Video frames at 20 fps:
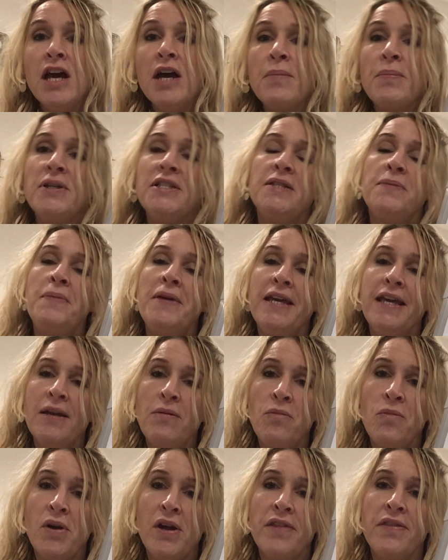But to
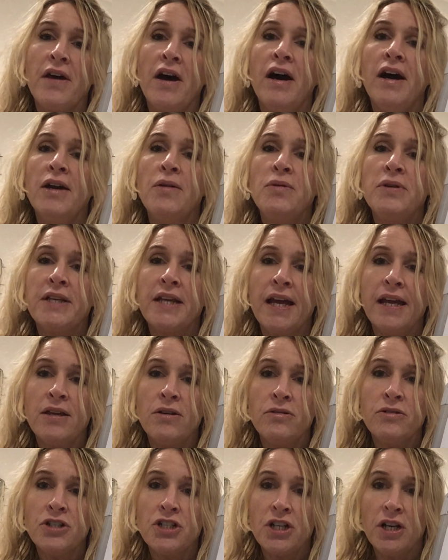begin with, I would get
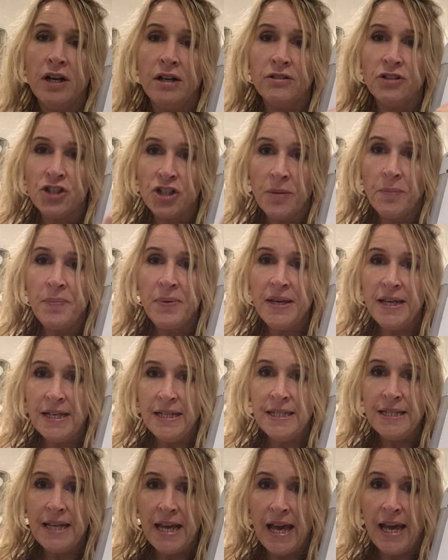your child jumping in
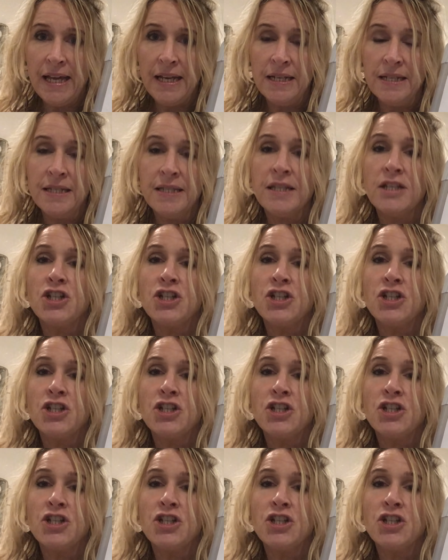10s,